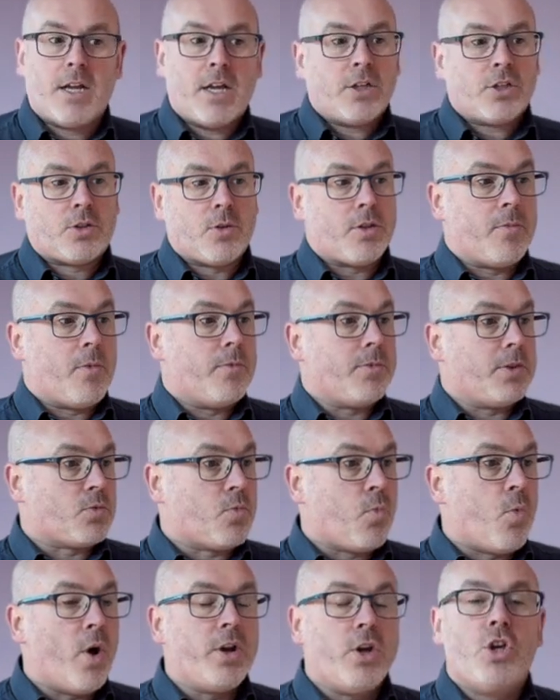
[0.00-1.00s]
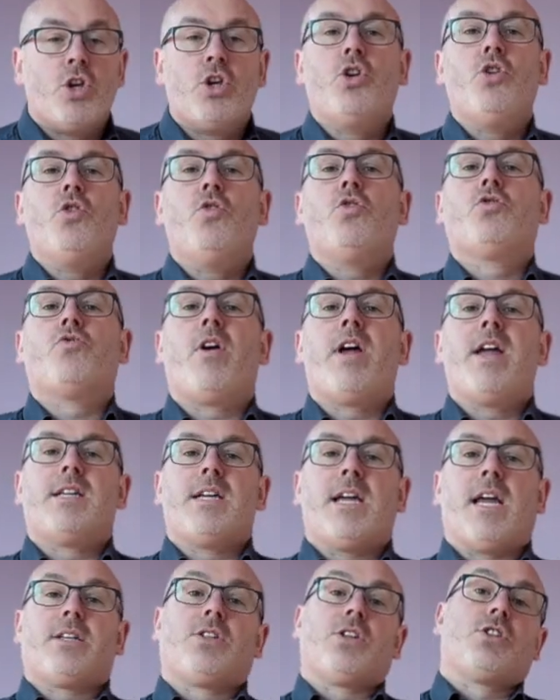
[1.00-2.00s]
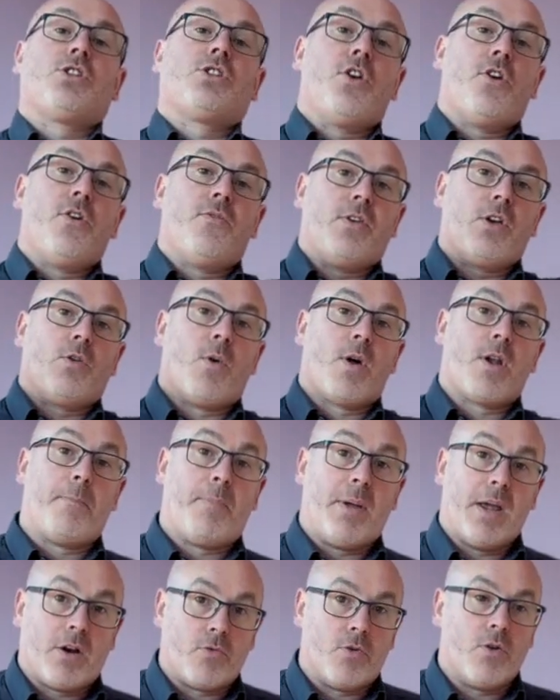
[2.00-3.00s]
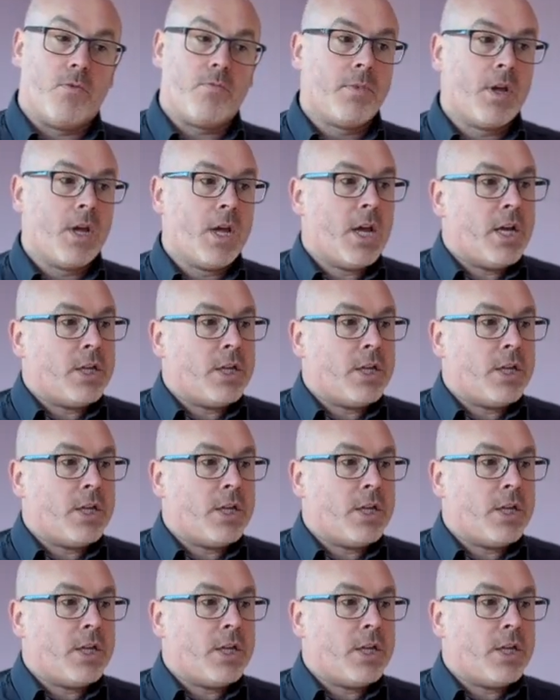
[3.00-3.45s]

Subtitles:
So at the moment, there's one huge radiator serving quite a big room.